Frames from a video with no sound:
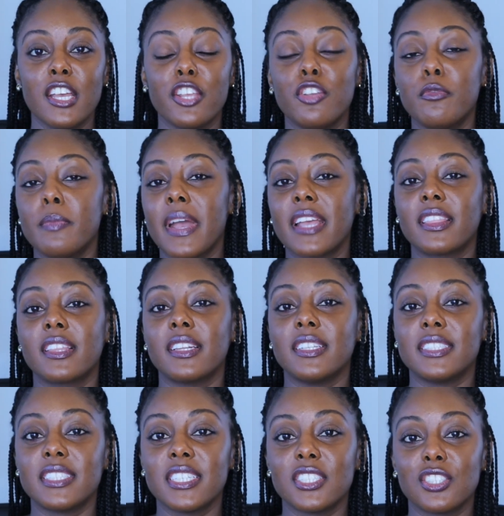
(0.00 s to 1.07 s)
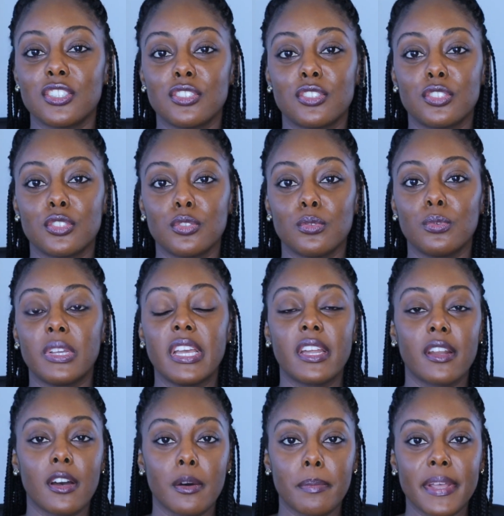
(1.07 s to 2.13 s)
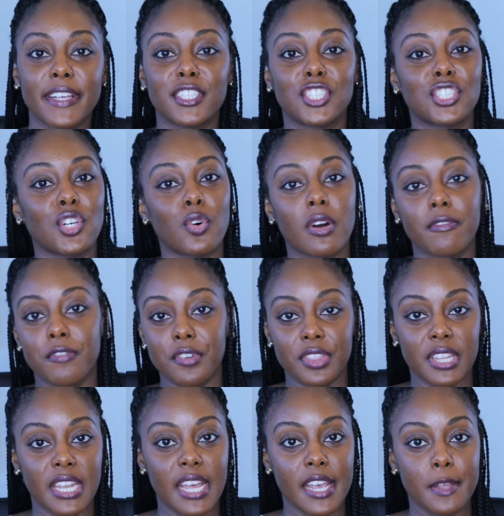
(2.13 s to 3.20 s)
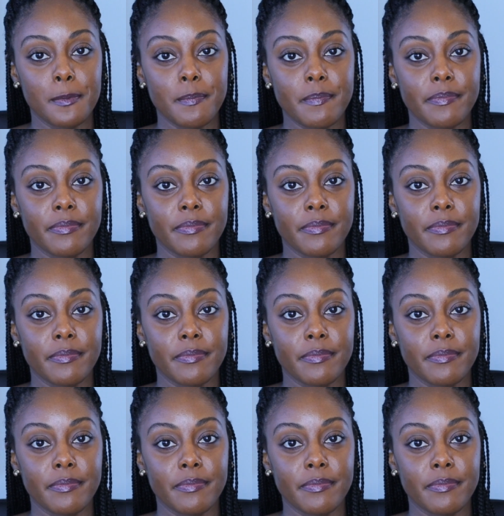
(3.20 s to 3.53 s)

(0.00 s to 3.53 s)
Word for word: You make the decision to get up and show up for the day